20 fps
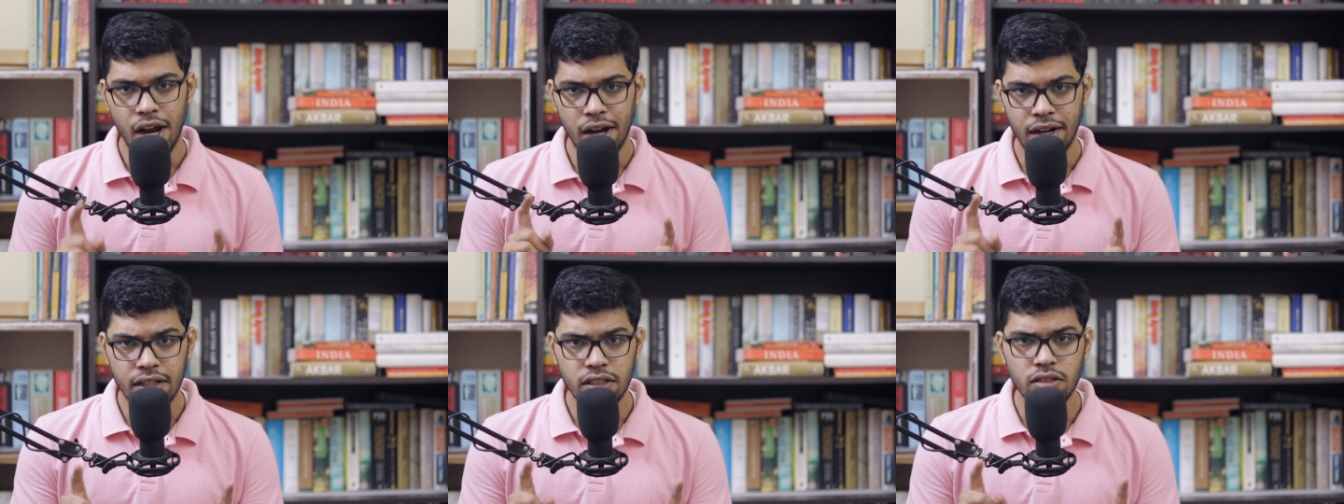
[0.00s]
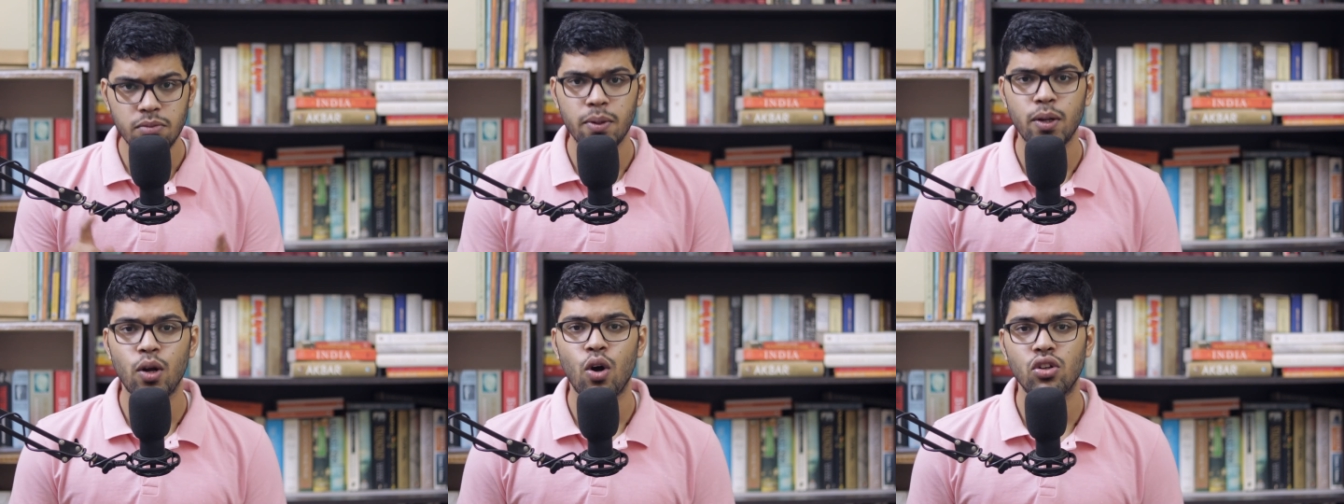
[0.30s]
It
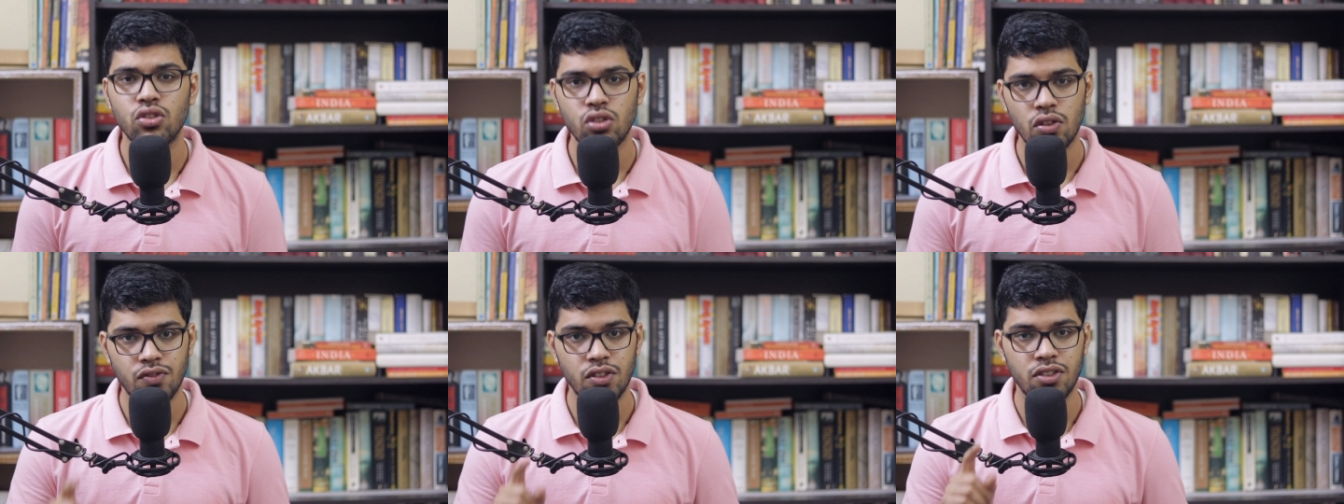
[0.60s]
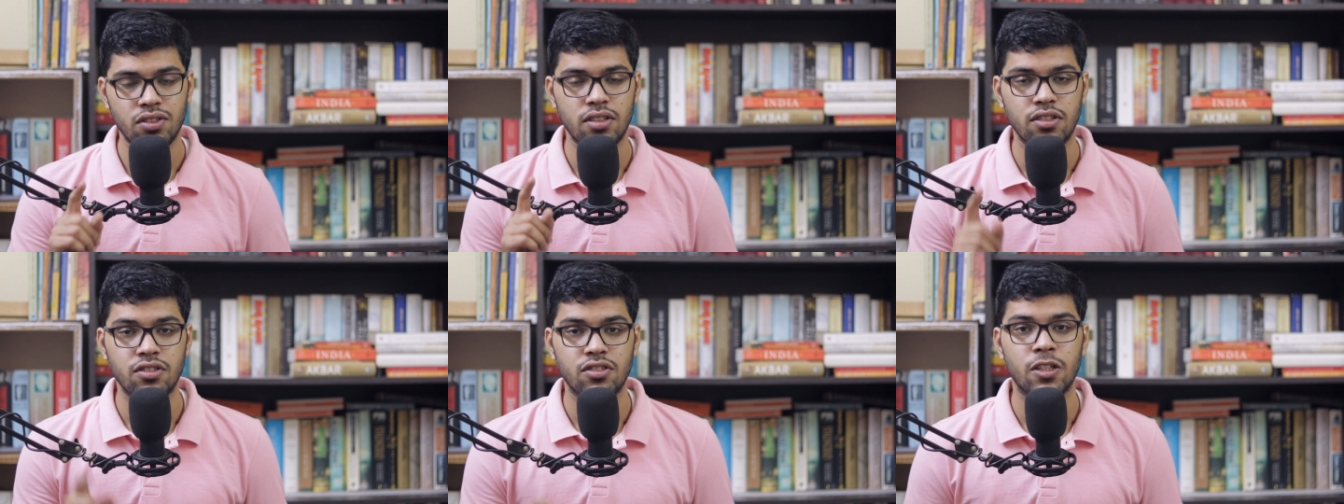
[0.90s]
is because of
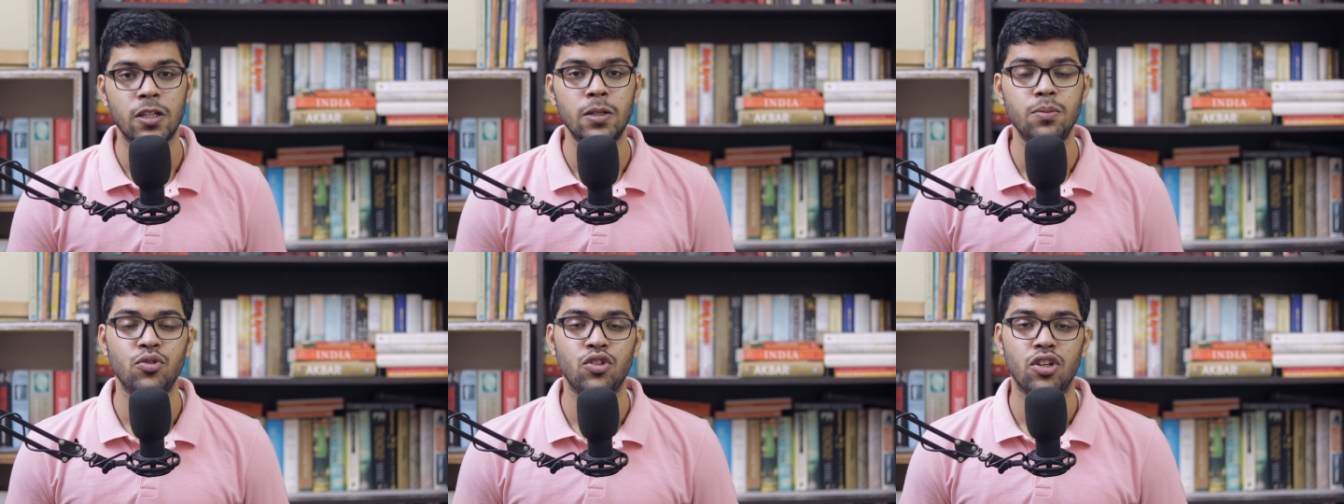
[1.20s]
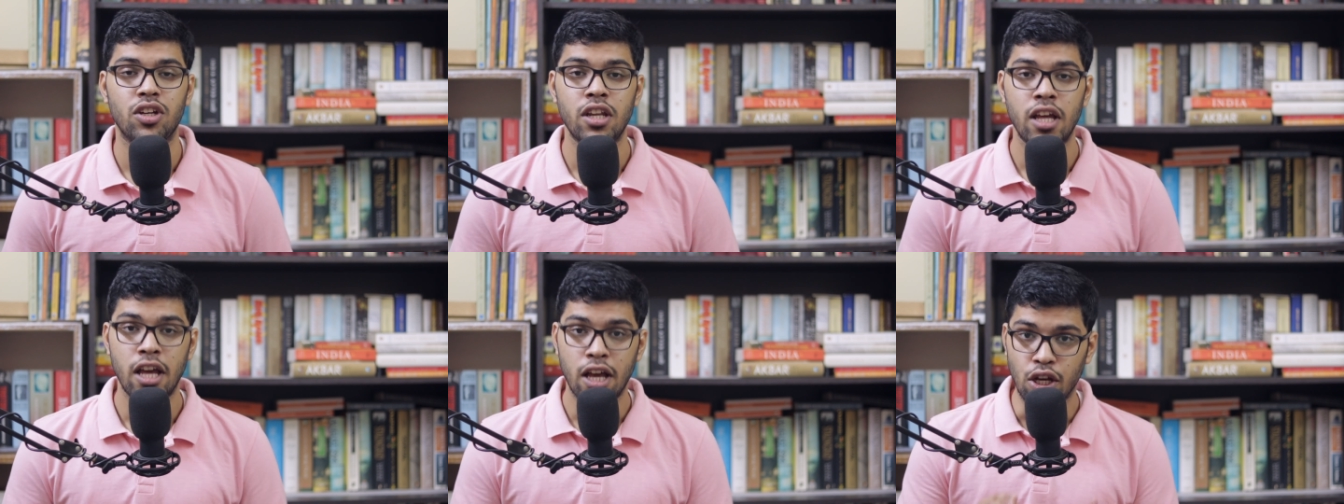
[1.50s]
this
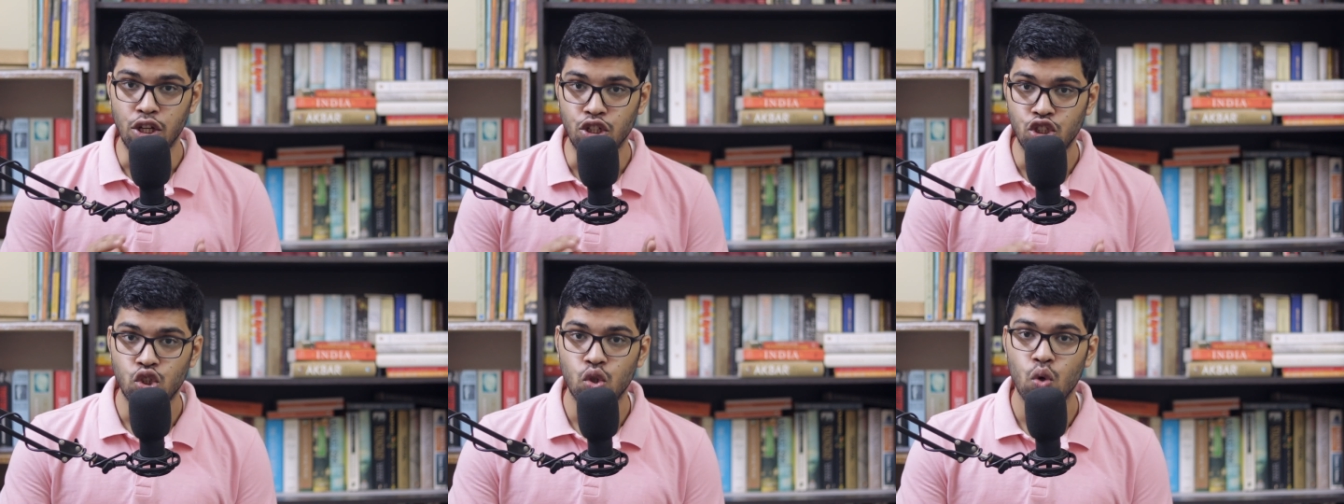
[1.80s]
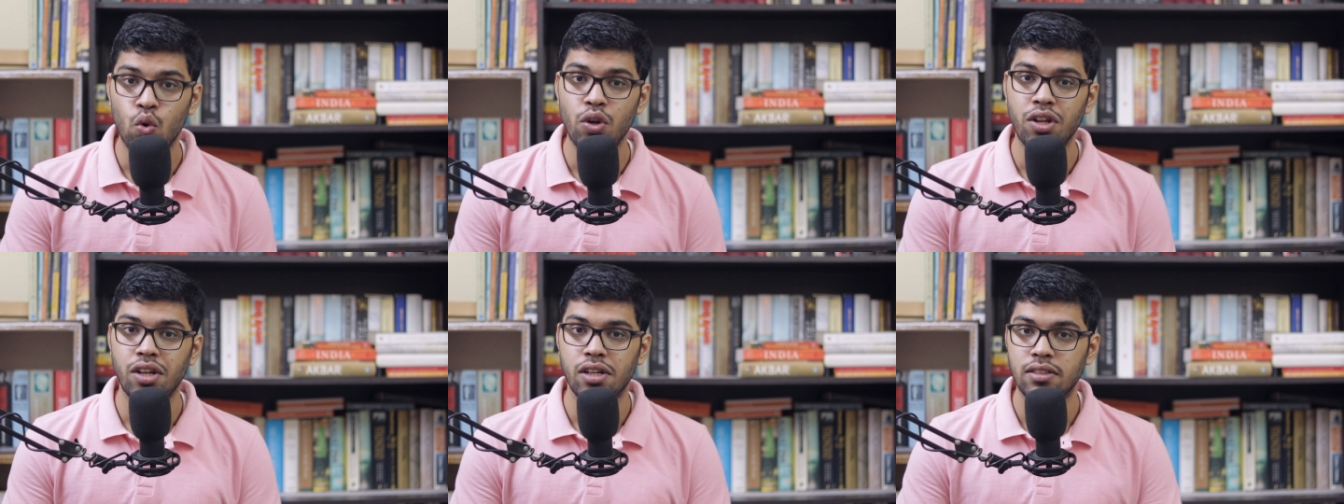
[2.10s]
inscription
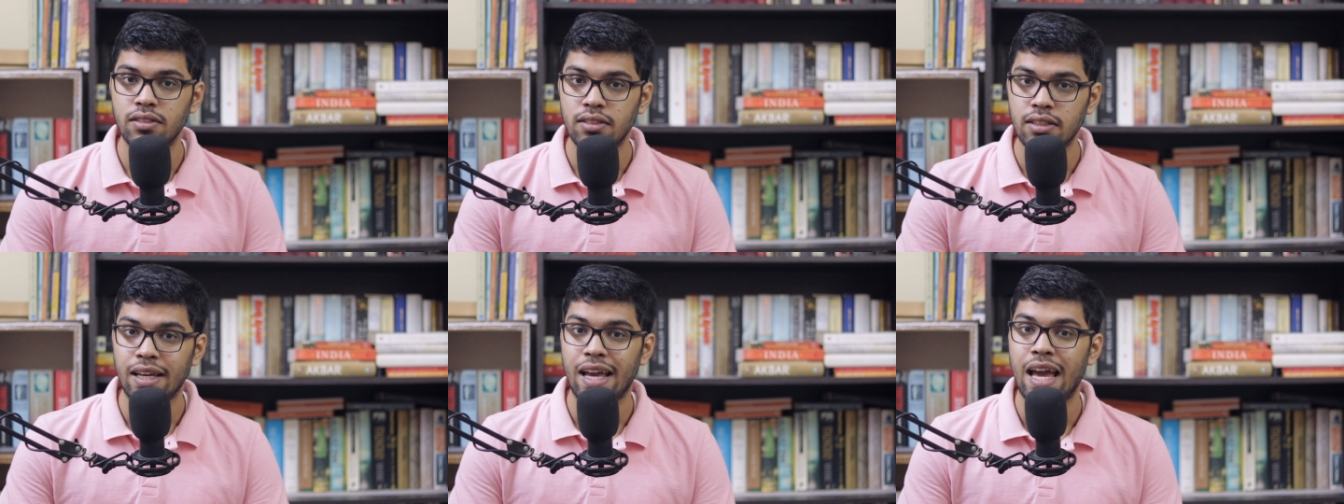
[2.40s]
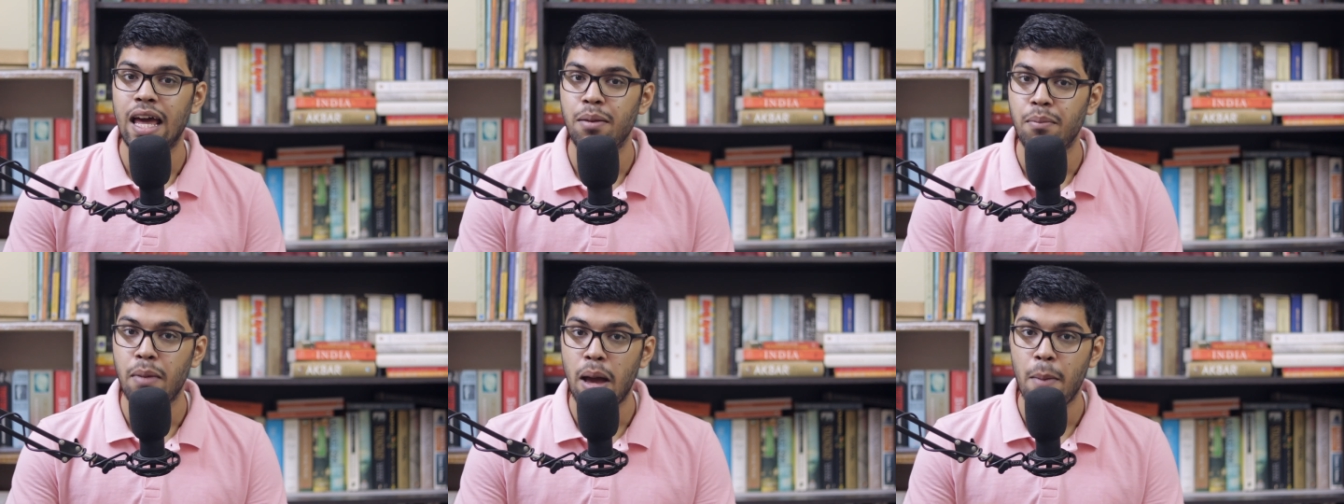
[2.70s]
historians
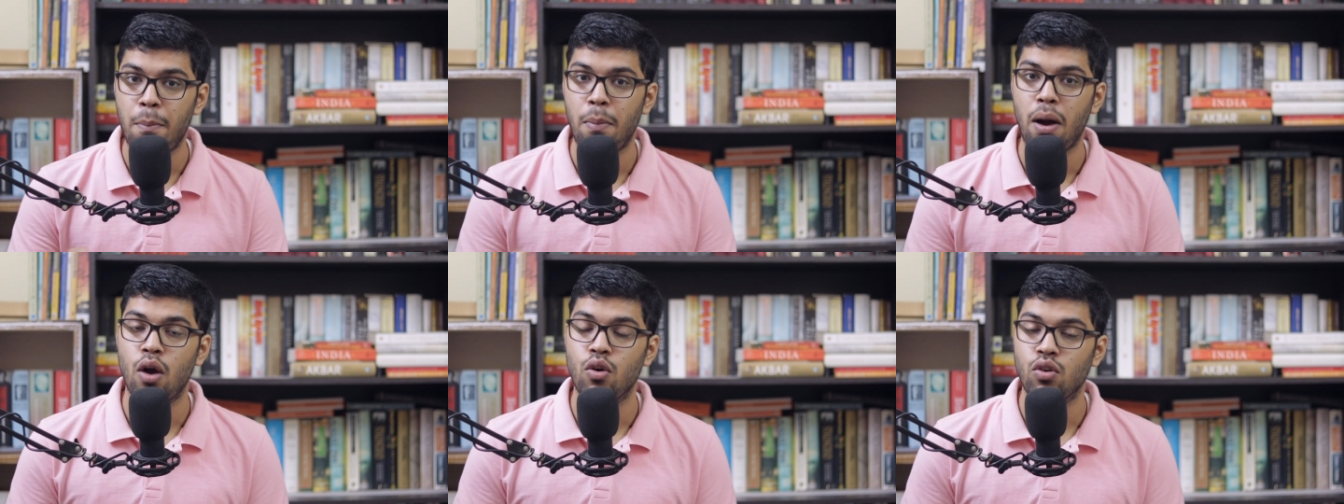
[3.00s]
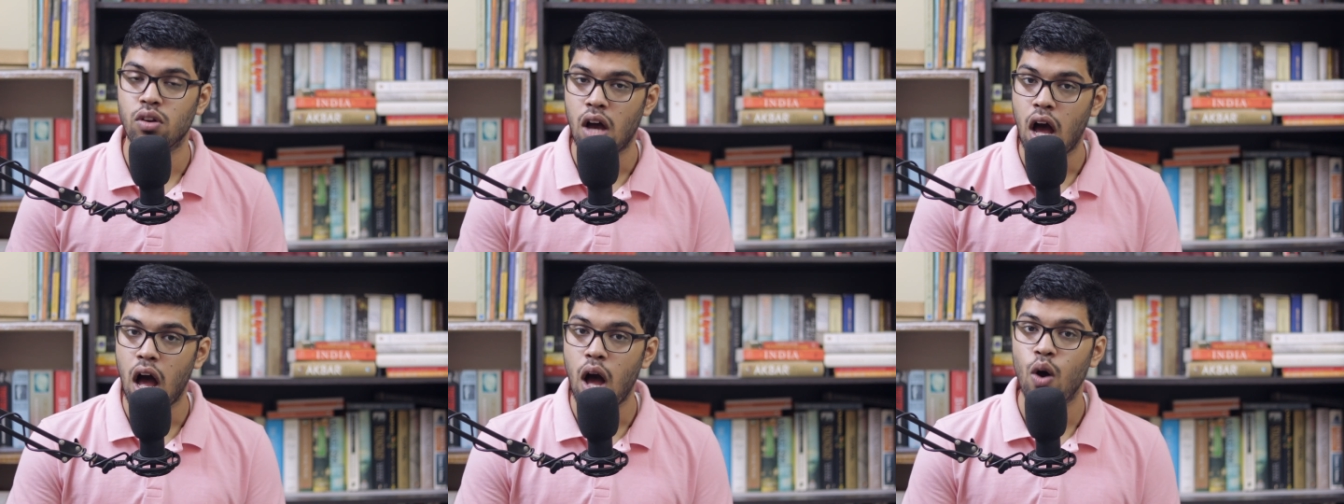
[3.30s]
can map
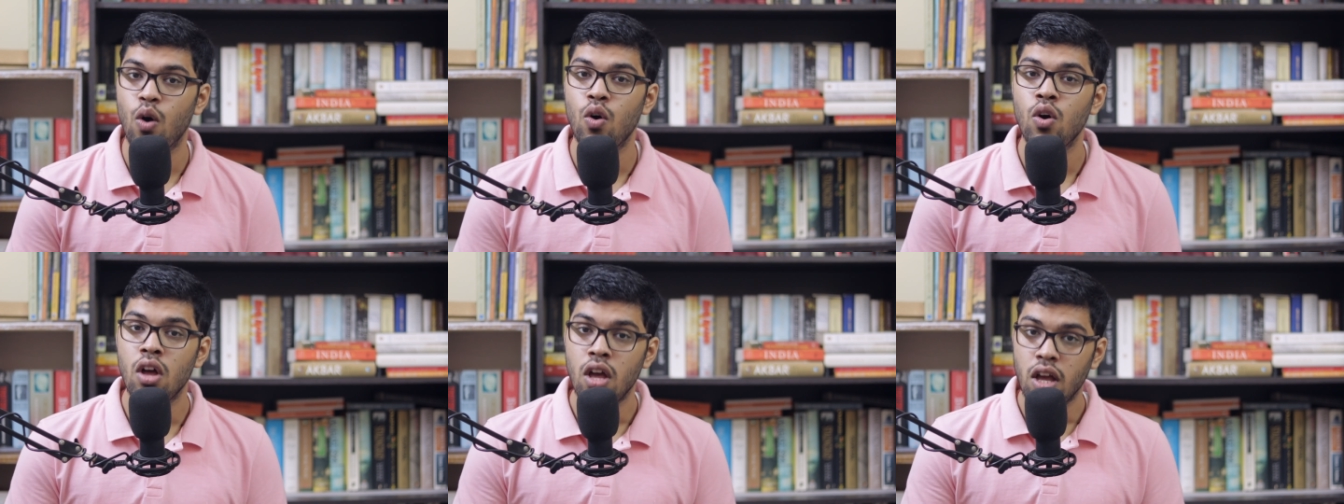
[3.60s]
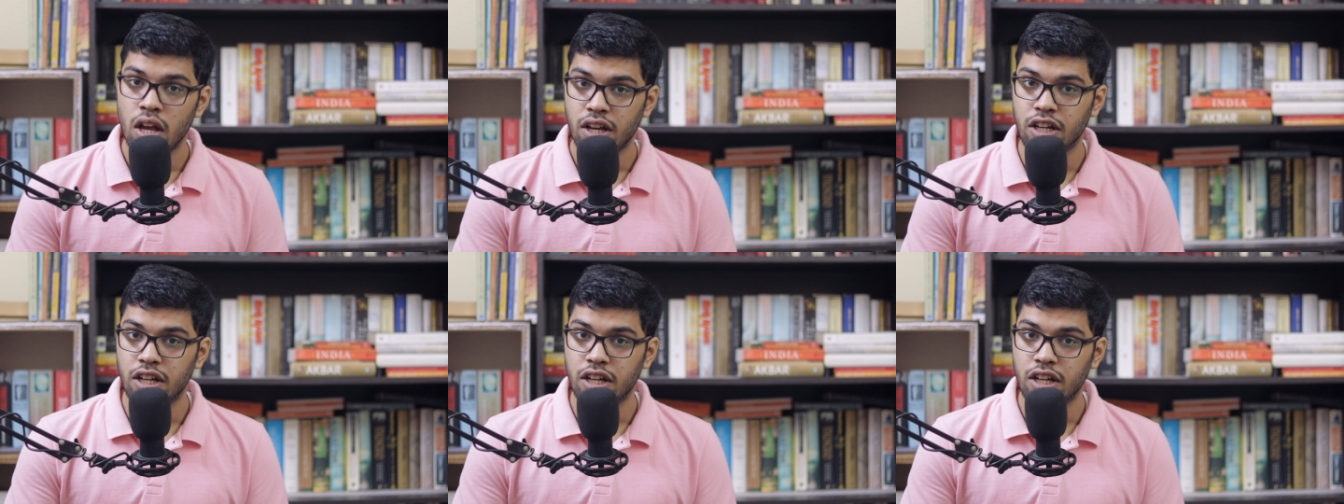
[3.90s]
out how